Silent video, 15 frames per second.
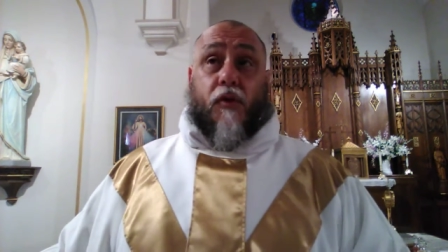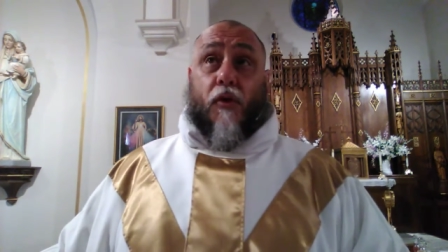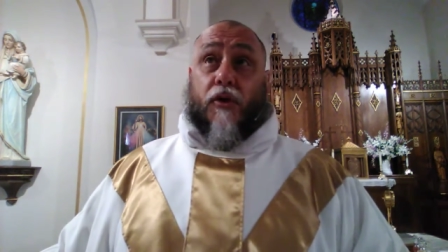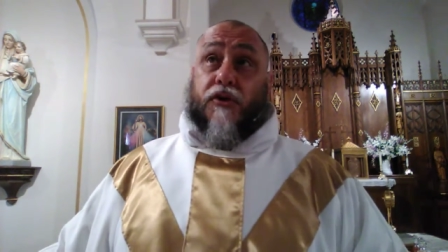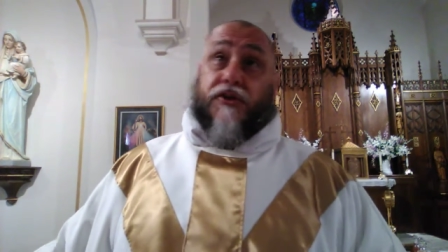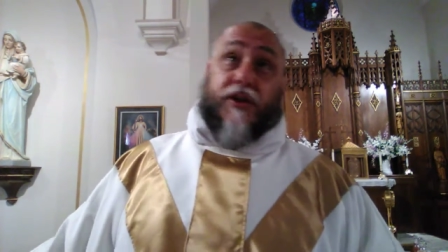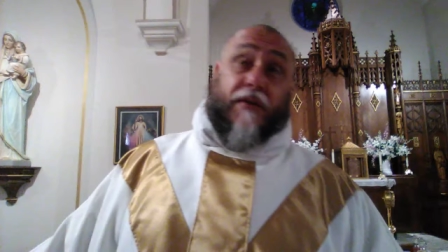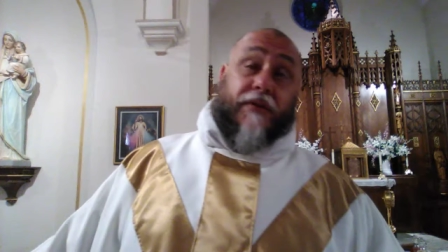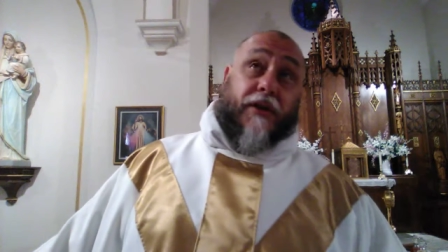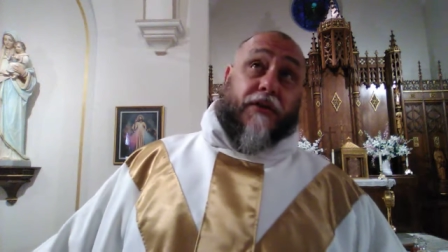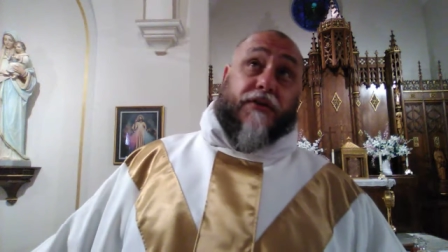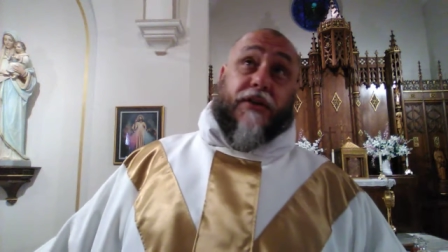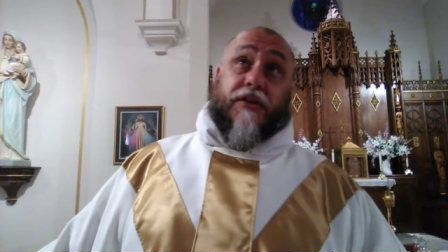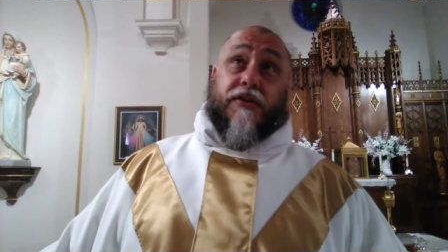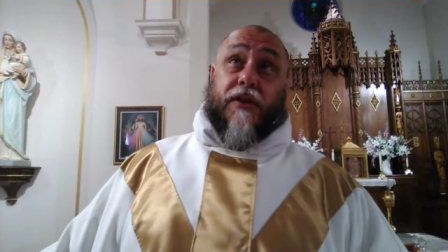or seven,
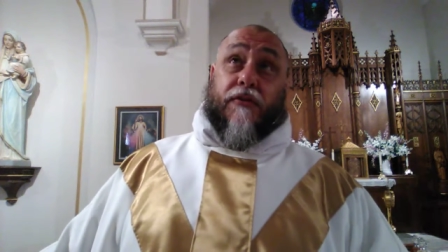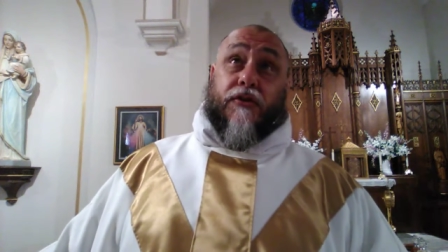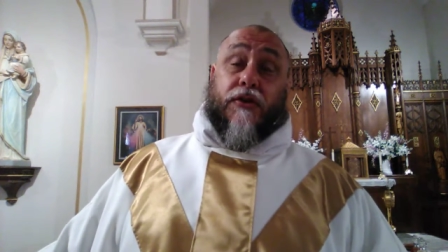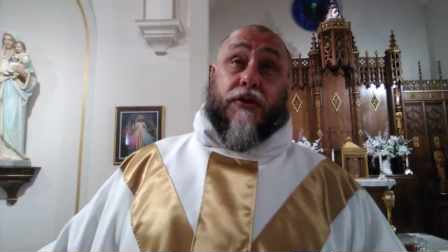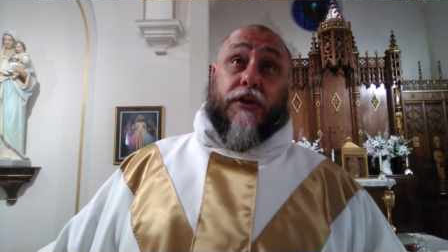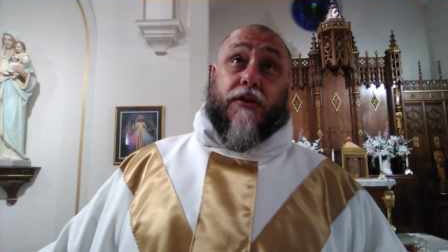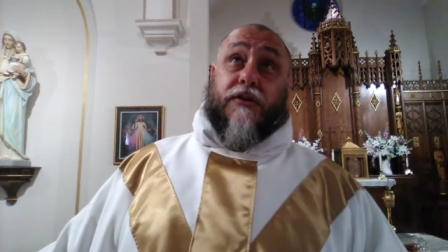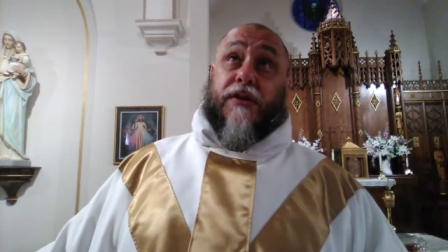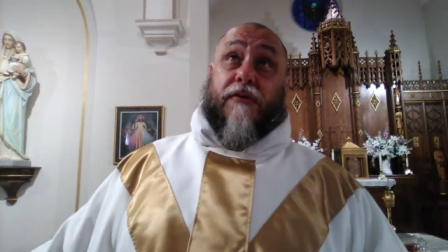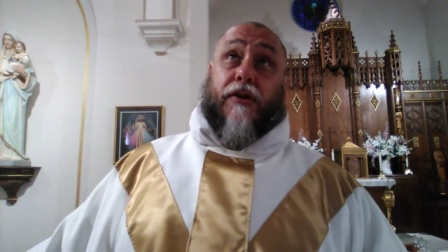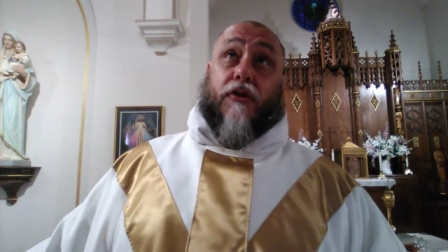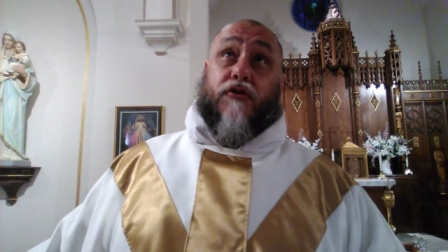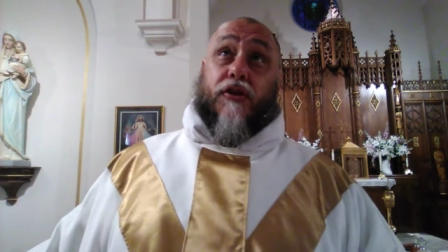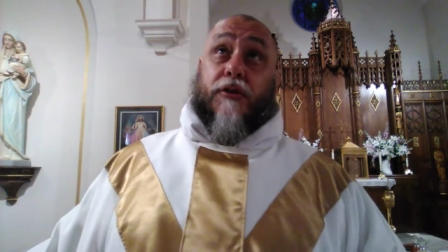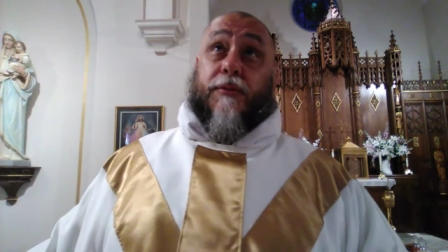600 years,
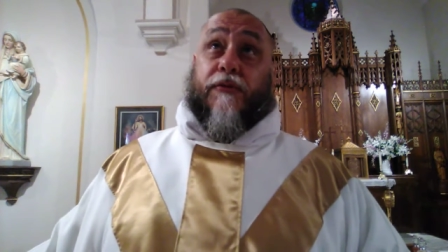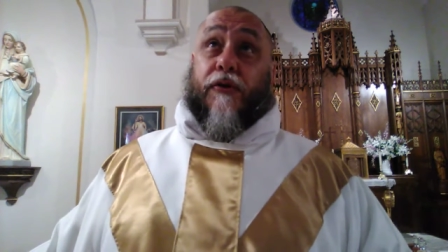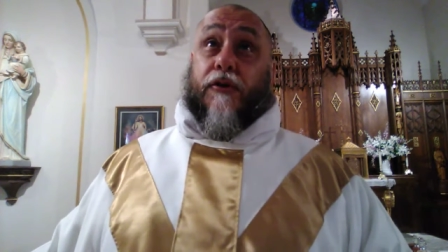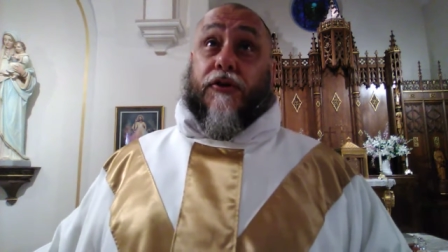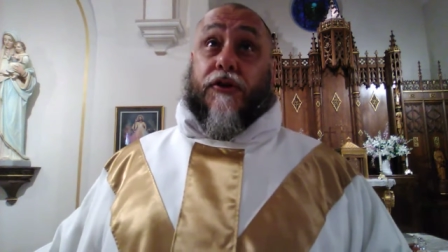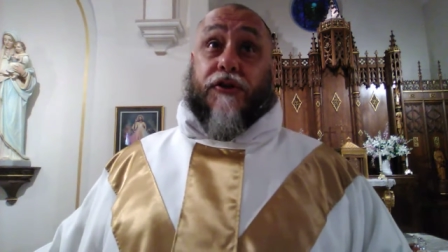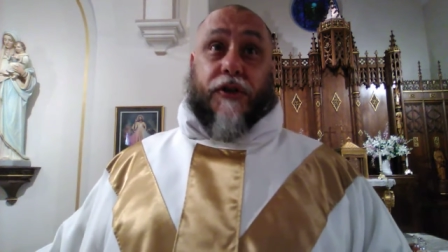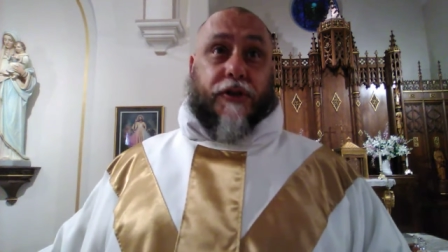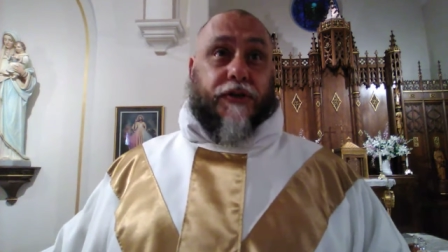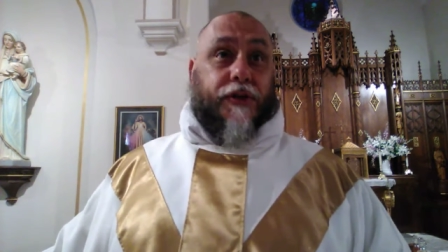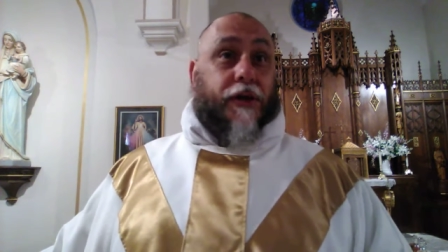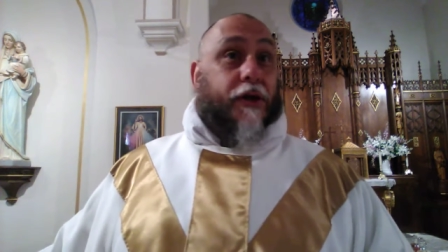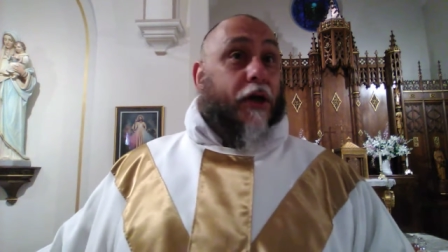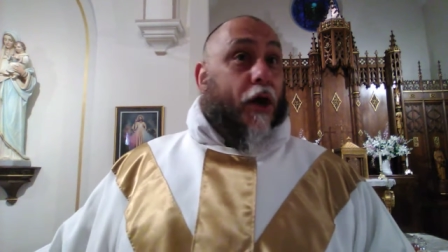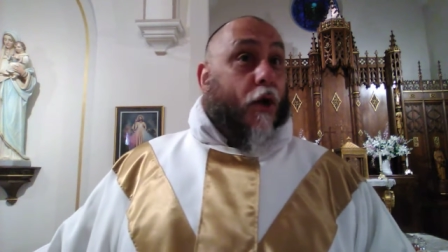700 years before
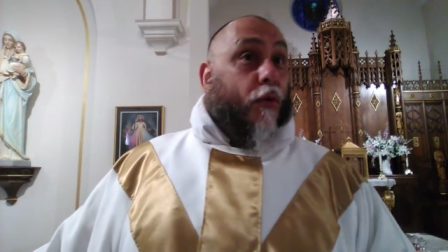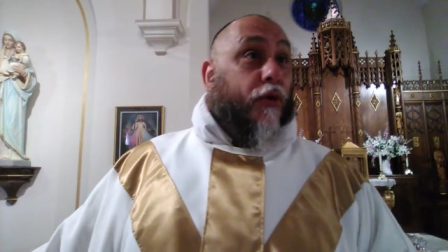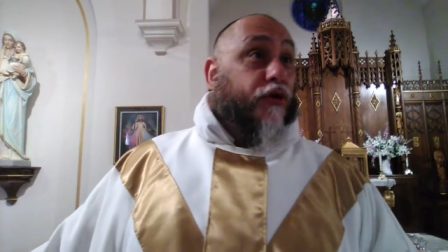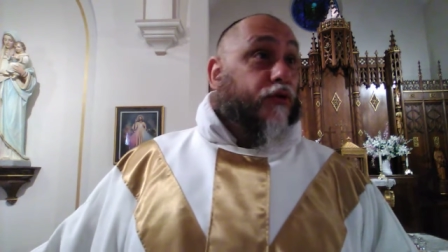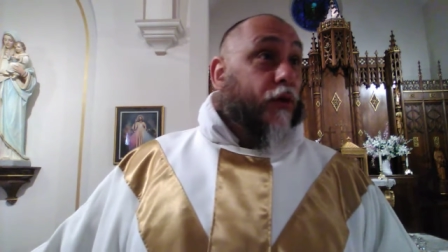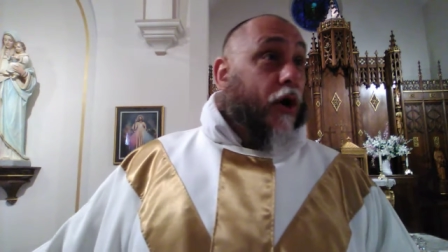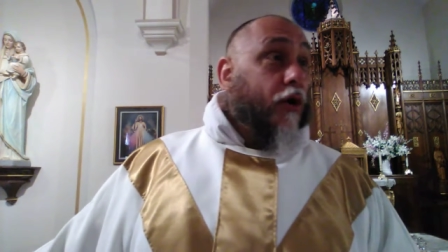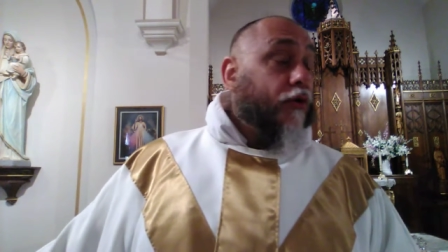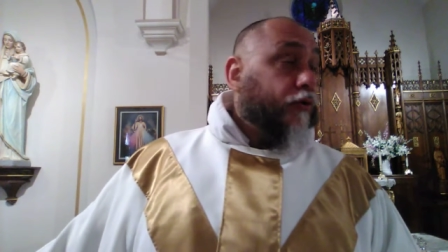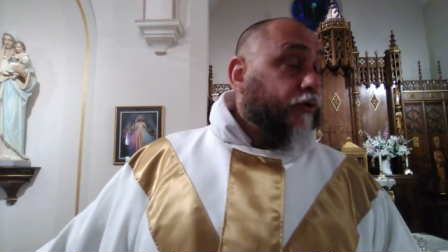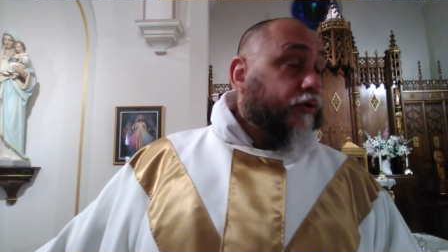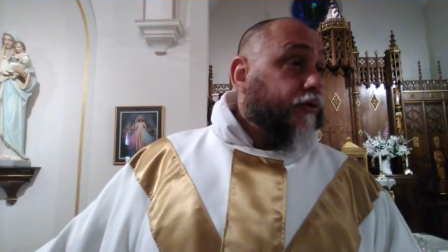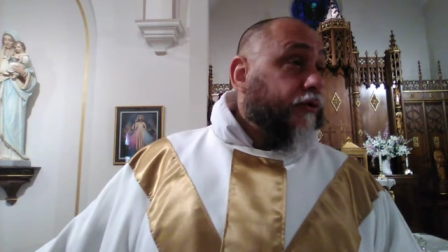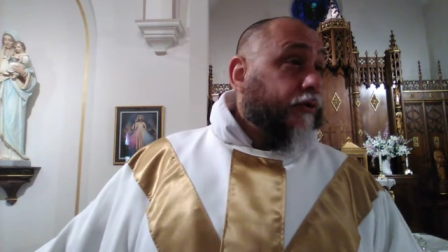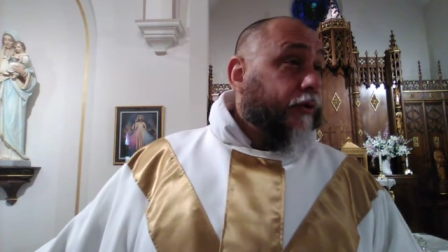Jacinta, was
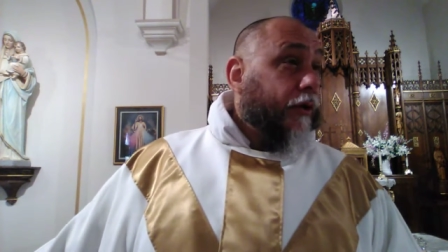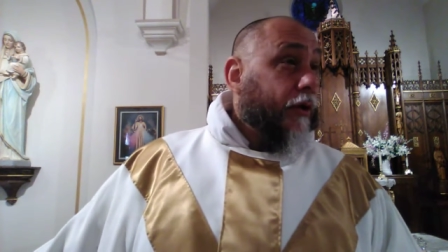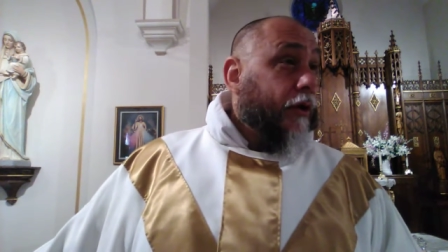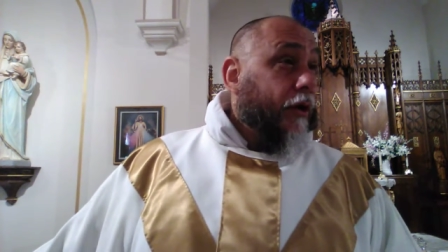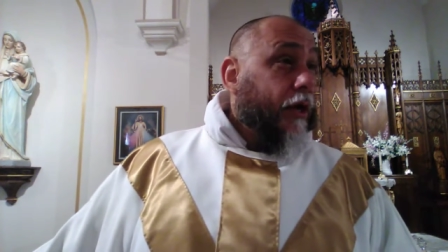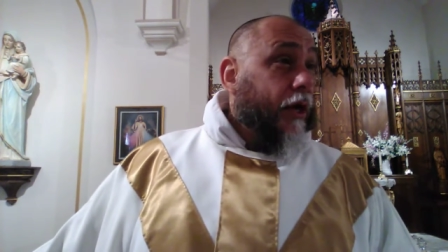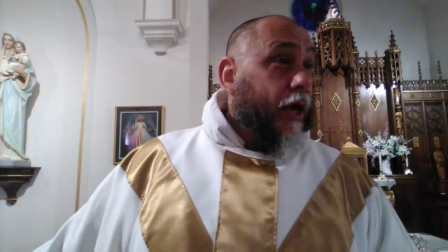Rose.